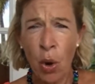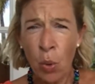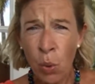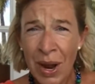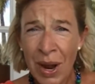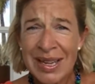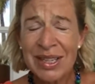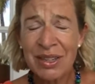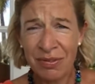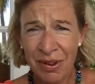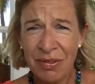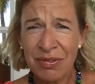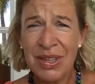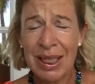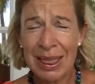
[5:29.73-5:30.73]
waste
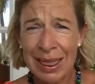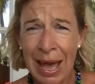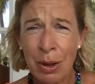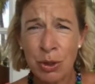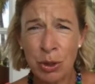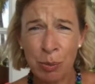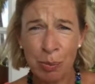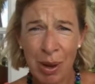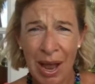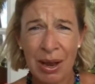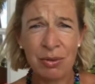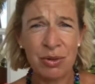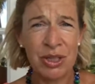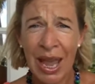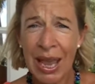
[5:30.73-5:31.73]

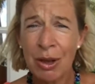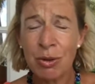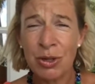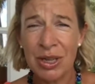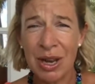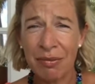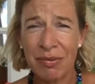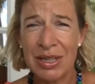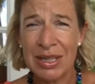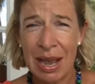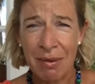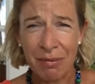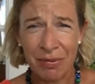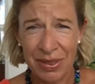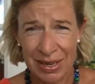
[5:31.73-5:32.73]
£50,000, get yourself in
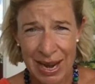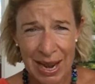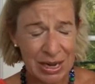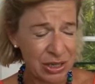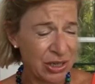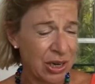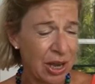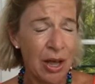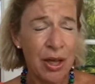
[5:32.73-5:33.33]
debt for the next